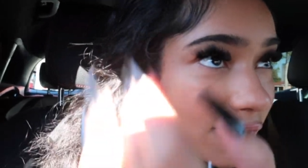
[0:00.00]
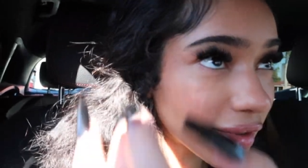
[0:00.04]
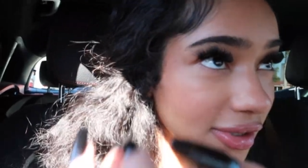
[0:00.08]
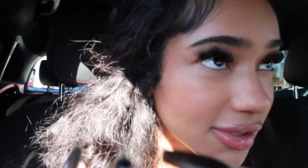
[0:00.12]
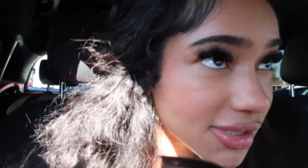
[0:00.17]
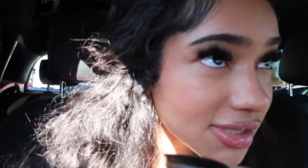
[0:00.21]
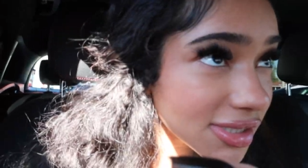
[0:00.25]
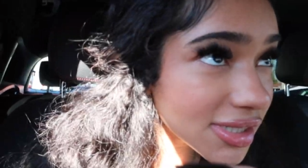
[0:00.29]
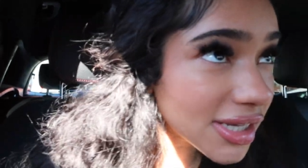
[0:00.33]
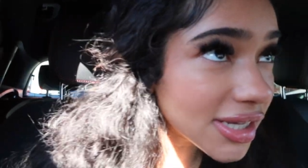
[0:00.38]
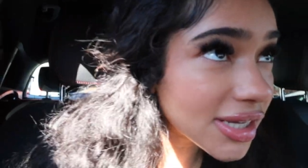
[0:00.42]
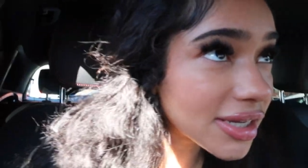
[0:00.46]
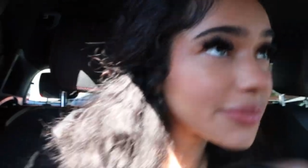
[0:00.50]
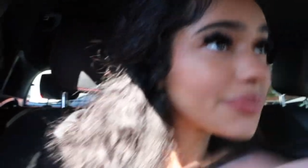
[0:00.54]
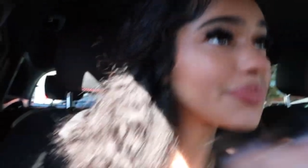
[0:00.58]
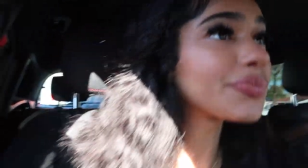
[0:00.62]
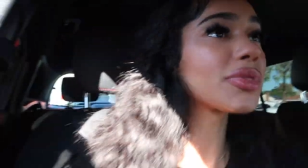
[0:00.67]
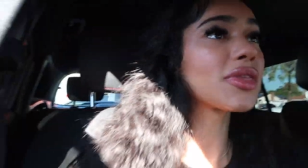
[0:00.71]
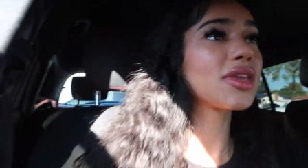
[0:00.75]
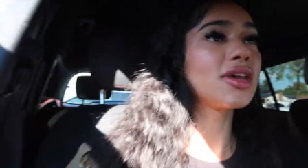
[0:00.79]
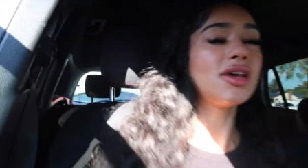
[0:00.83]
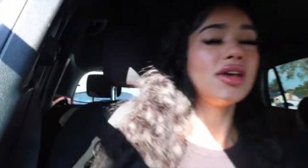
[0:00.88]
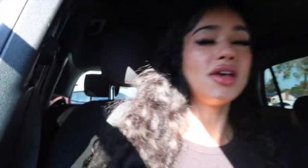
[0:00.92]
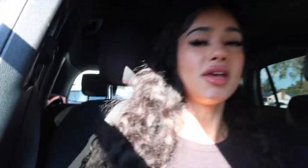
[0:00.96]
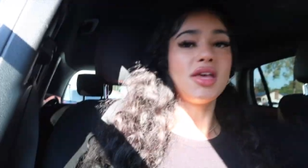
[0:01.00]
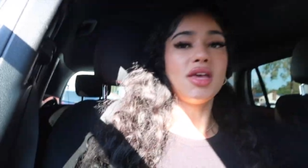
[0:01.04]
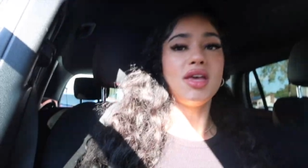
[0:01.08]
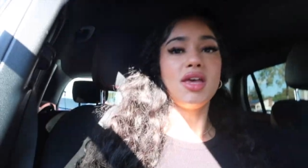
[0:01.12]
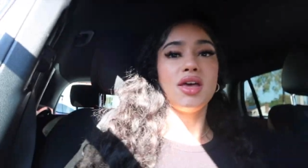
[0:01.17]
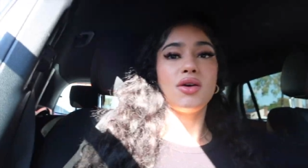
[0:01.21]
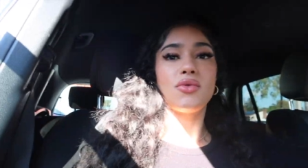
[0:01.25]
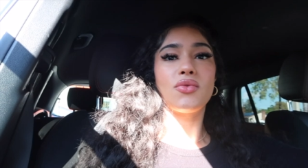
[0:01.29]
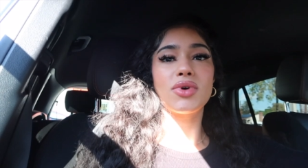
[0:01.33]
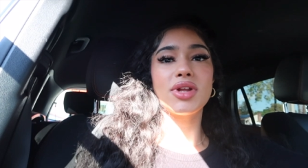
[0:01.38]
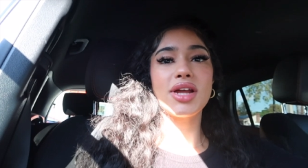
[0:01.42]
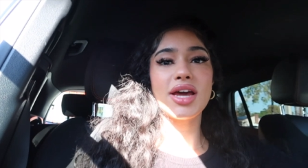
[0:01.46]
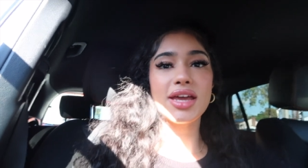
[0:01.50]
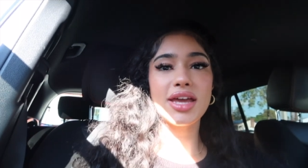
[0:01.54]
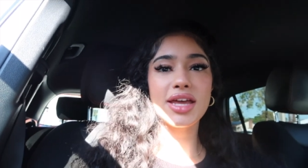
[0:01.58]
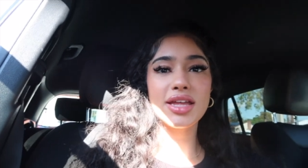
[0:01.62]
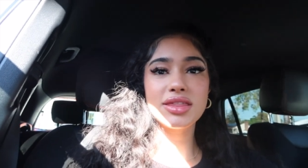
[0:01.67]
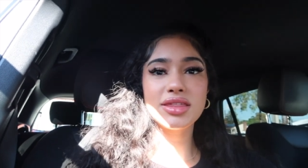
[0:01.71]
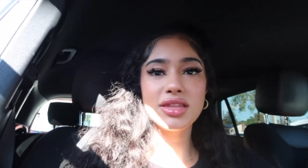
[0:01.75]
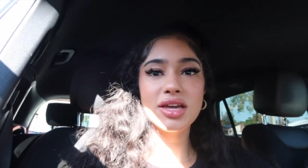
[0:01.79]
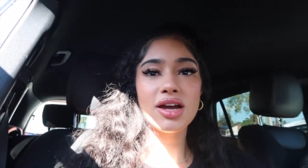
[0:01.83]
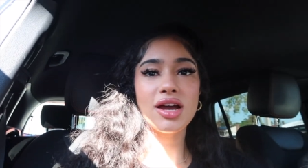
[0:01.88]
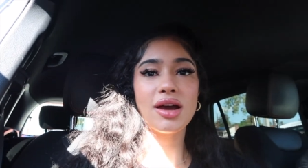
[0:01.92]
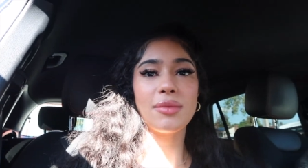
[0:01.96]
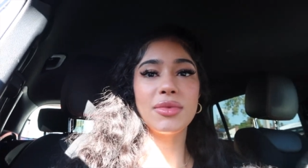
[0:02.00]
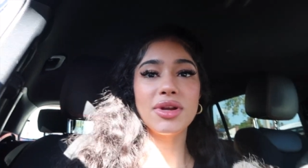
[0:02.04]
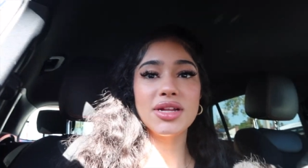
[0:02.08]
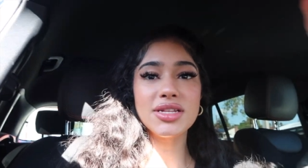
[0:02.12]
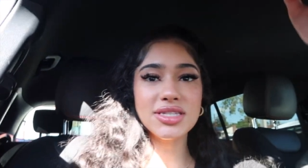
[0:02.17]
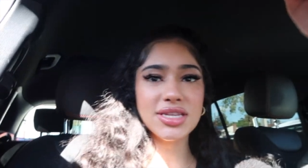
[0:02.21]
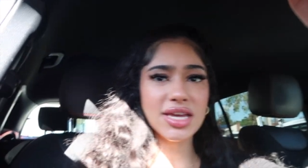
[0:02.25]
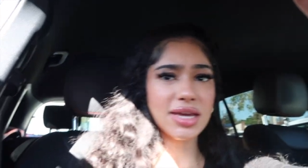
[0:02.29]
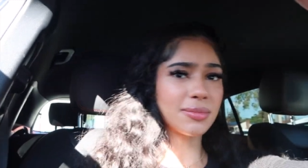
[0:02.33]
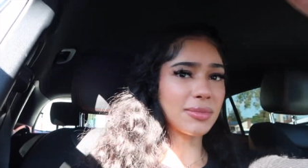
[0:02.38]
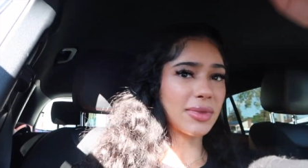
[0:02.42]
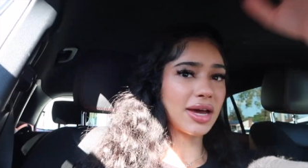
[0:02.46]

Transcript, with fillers: we'll see when i get there i'm gonna take